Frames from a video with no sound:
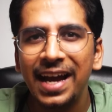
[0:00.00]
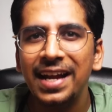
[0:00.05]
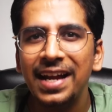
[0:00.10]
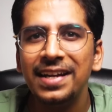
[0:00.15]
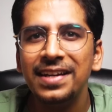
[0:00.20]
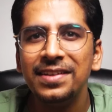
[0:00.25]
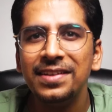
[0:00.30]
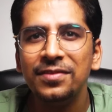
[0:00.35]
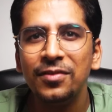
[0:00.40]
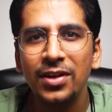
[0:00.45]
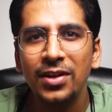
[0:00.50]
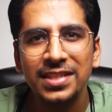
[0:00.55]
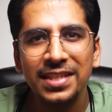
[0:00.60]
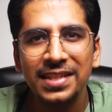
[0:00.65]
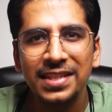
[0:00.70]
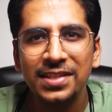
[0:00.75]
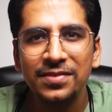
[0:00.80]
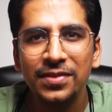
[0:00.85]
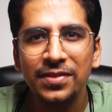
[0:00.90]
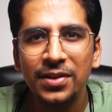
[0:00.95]
and
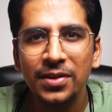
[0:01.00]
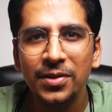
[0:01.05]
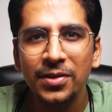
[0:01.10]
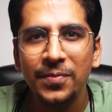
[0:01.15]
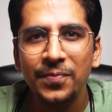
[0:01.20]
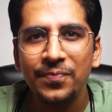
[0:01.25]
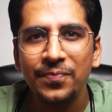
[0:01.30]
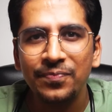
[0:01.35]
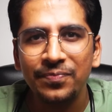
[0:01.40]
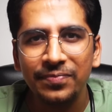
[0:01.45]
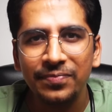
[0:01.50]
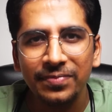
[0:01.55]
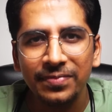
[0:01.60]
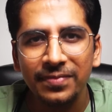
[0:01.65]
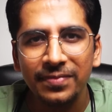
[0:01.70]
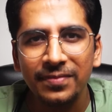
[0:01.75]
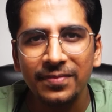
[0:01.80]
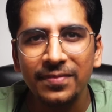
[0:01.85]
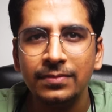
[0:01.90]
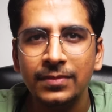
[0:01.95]
watching this video.
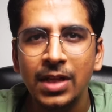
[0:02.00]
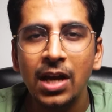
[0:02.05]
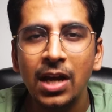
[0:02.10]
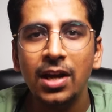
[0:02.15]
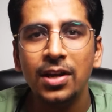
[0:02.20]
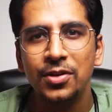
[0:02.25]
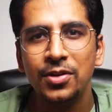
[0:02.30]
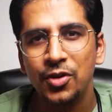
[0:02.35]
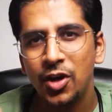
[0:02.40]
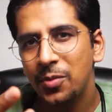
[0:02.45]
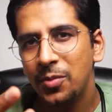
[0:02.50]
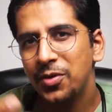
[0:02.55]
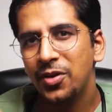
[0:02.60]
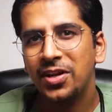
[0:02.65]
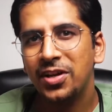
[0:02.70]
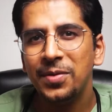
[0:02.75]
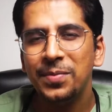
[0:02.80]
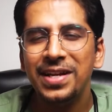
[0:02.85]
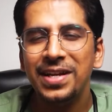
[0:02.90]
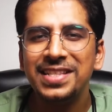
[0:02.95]
Drop
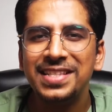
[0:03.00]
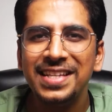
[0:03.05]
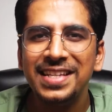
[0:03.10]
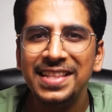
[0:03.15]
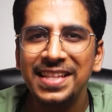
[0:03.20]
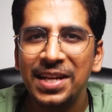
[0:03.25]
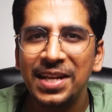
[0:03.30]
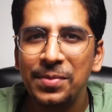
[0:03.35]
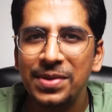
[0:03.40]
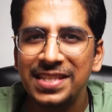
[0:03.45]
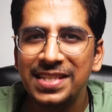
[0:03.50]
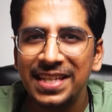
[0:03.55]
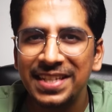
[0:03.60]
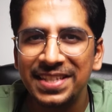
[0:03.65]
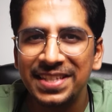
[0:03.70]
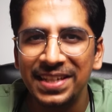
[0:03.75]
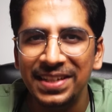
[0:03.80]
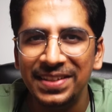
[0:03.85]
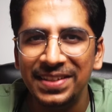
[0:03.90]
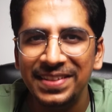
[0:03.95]
your comments in the comment
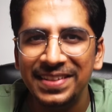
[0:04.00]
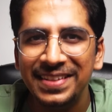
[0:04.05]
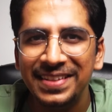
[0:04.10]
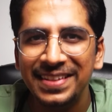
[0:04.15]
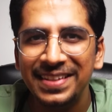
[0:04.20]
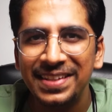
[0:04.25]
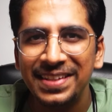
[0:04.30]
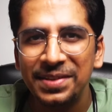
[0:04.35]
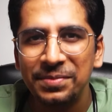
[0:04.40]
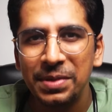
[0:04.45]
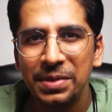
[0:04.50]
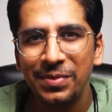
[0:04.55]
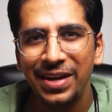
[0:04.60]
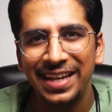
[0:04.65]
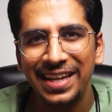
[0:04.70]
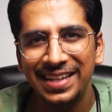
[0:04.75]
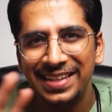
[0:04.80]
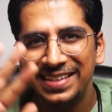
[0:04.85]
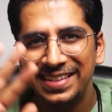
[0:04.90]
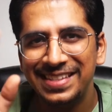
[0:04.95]
section.
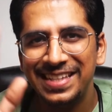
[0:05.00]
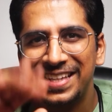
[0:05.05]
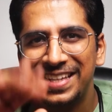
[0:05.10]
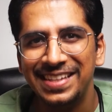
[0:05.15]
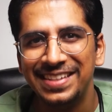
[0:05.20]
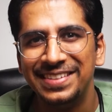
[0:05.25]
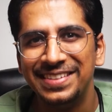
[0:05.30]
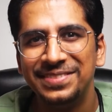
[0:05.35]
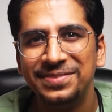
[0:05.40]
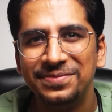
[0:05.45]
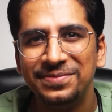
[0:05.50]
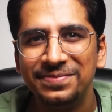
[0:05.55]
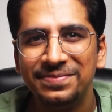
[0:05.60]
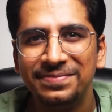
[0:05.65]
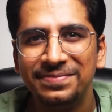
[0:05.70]
Bye-bye. Take care.